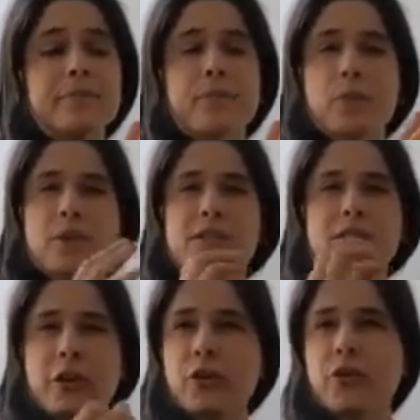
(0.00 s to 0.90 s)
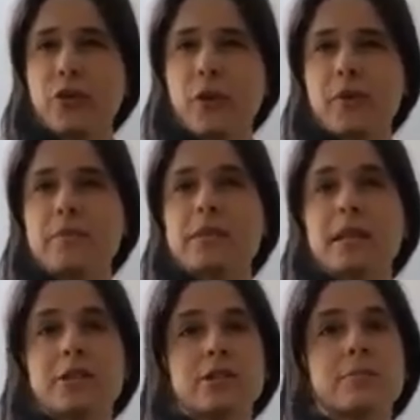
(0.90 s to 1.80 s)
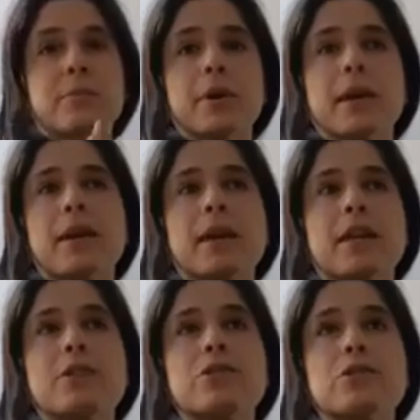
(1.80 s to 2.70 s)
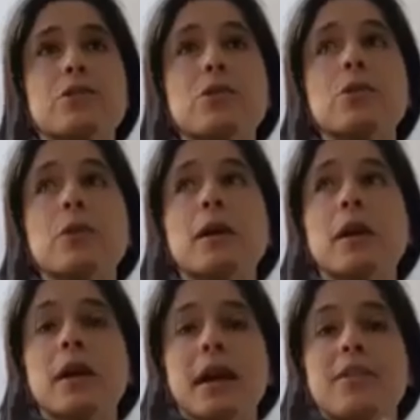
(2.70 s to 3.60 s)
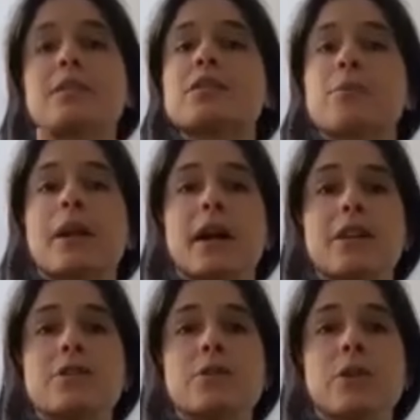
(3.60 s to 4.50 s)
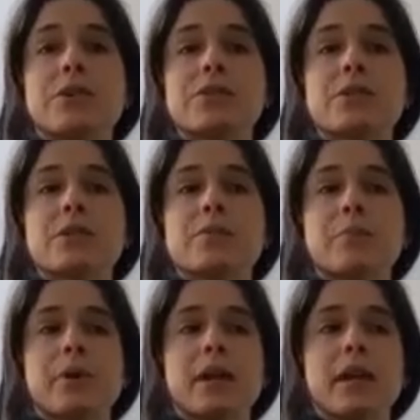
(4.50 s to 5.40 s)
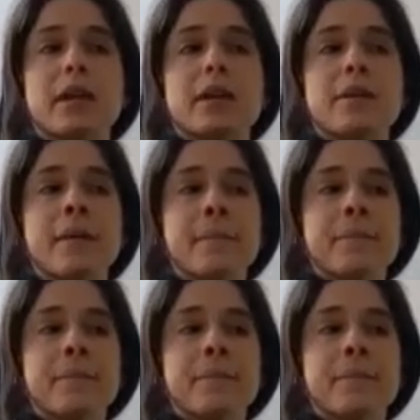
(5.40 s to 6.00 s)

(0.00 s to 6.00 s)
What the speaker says: more subtle forms, like just bringing into, and this is what I do also, is bring in